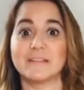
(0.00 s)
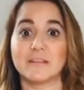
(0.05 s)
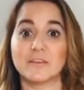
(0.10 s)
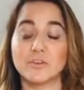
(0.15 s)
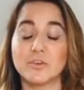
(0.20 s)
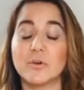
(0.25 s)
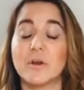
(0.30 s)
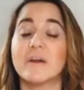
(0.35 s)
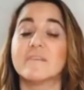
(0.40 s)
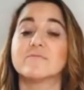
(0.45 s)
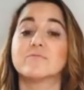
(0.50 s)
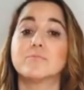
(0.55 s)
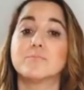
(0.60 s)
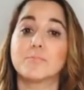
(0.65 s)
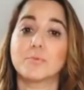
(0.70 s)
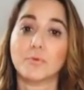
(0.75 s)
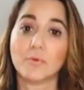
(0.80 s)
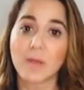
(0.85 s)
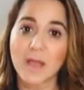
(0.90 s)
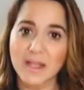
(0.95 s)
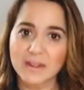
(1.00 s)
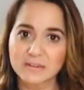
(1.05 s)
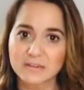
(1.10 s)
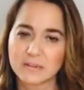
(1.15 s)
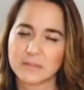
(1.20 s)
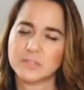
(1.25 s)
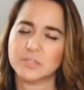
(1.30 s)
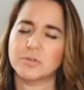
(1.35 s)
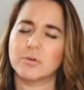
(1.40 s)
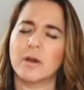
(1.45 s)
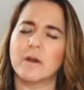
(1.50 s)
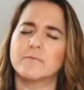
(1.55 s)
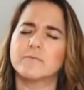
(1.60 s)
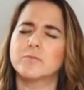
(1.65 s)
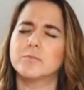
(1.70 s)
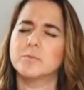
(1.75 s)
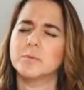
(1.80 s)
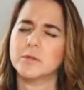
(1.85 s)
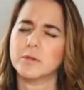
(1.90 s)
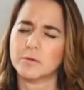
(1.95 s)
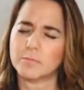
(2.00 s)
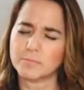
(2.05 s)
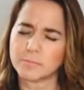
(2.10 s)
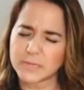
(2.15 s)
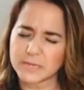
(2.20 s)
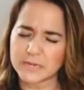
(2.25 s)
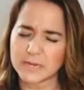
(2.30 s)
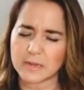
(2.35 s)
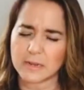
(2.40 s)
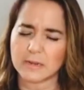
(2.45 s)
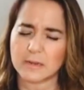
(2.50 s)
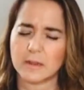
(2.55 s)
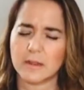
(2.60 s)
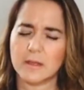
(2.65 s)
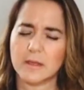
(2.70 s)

You have to practice, you have to be committed